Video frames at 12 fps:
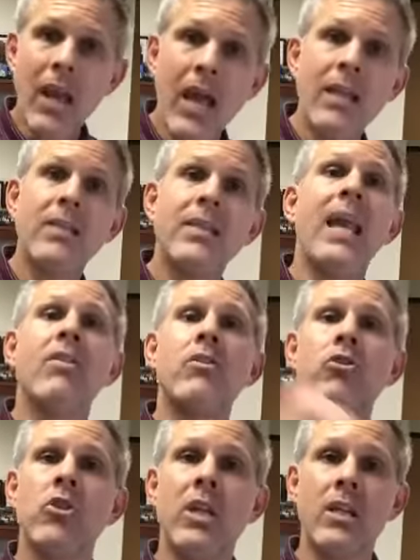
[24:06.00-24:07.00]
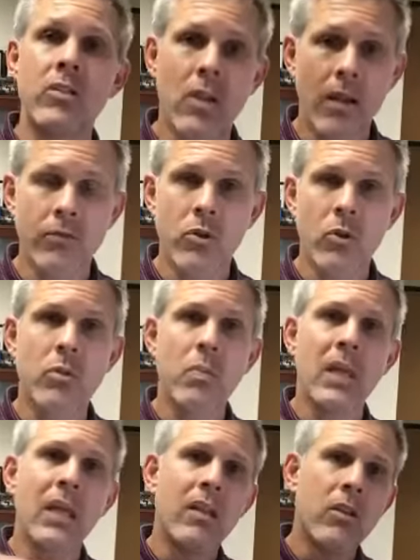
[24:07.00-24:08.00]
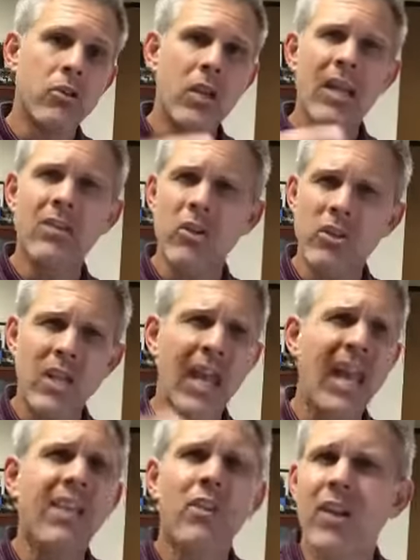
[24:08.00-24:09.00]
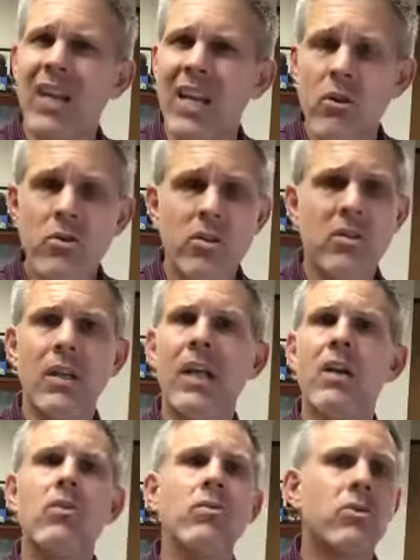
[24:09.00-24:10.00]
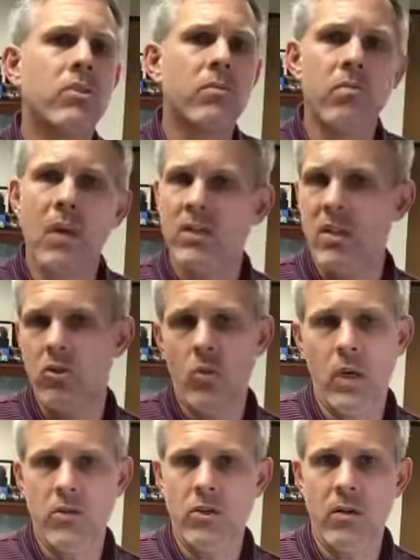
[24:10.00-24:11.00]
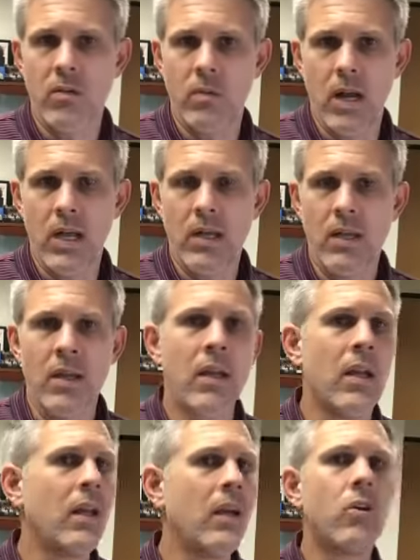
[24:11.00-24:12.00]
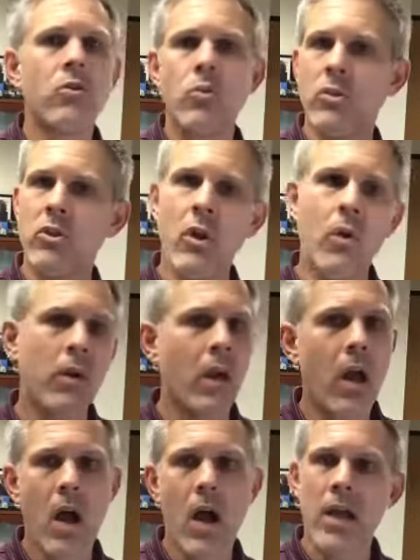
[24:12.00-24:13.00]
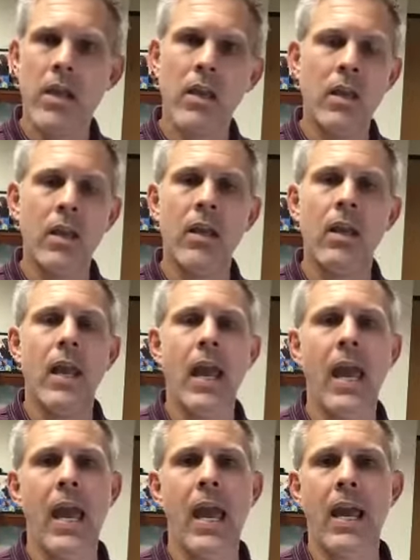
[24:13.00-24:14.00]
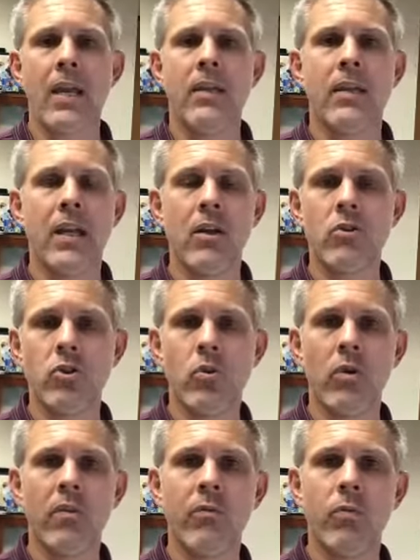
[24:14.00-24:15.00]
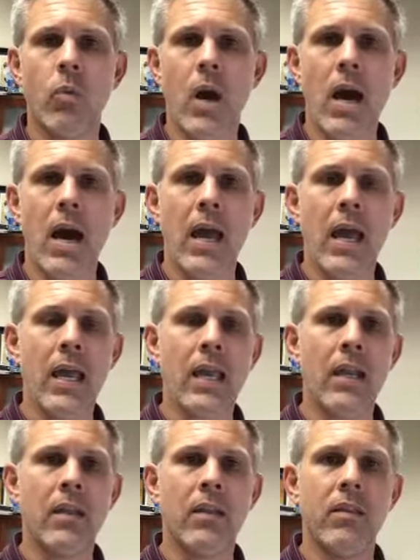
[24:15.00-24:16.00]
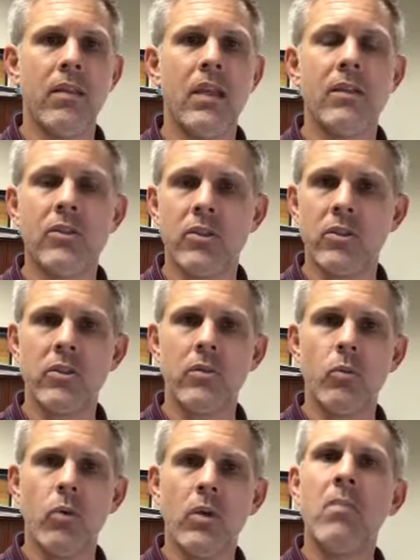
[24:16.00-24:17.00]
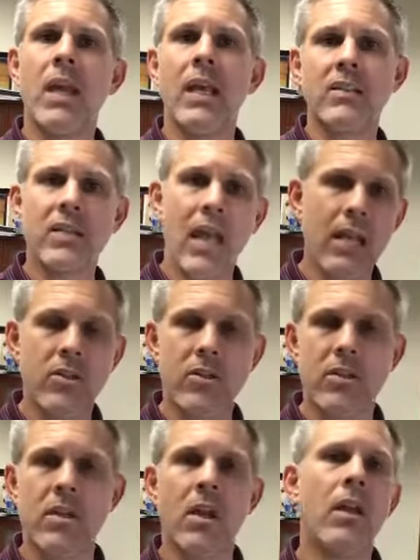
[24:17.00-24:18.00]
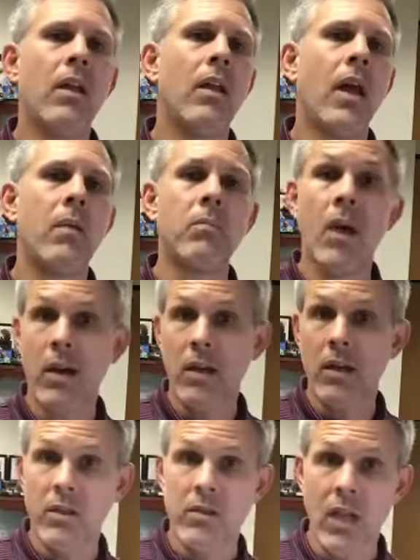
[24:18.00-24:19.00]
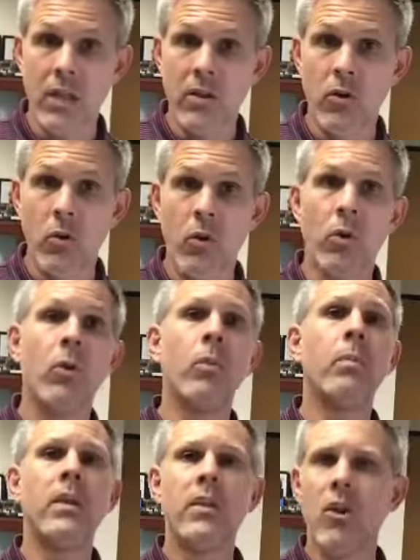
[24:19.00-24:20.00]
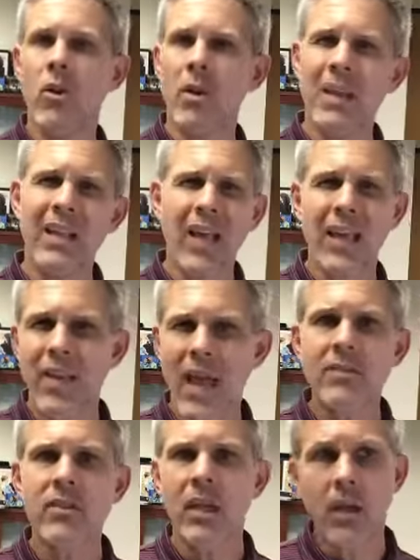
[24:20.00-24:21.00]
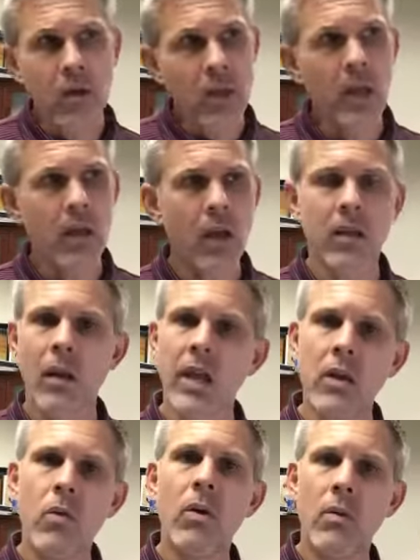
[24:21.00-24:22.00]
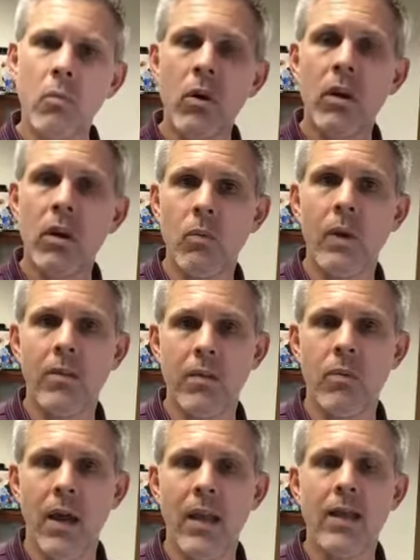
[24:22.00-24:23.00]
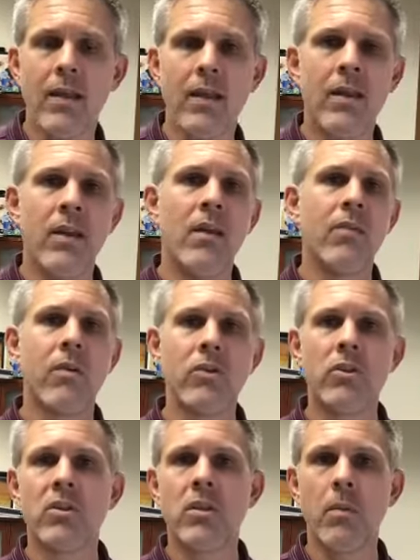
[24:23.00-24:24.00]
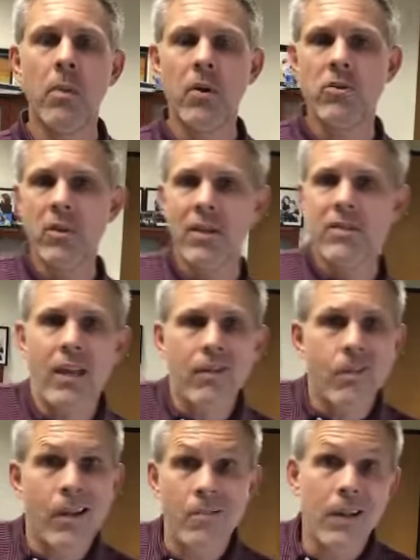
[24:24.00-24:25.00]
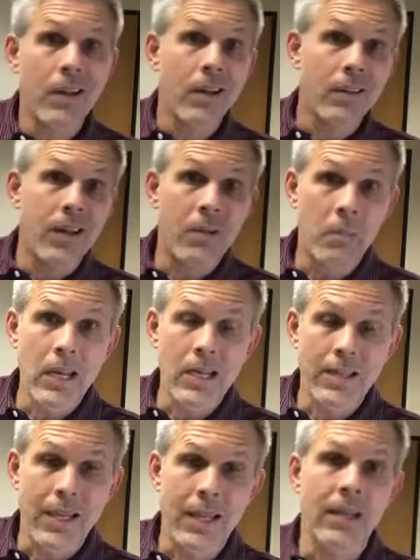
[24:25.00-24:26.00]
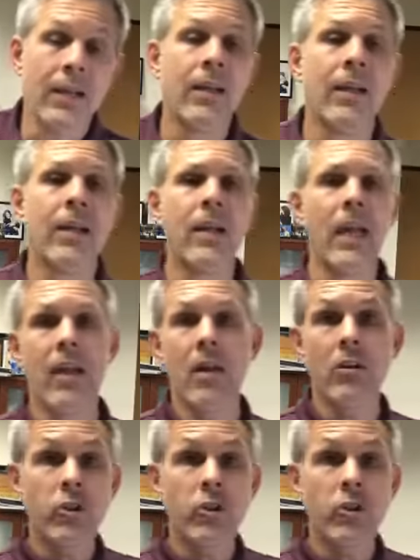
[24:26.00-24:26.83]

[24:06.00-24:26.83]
kind of take the sheets off, so to speak, and just say, hey, look, here's my situation, right? Here's what's going on, and here's sort of why this would make sense. I'm talking to this other group, and you know what I mean? Like, that's like, okay, good. I know what I'm working with, right? Versus the person that's like, well, I'm not going to tell them anything, and I'll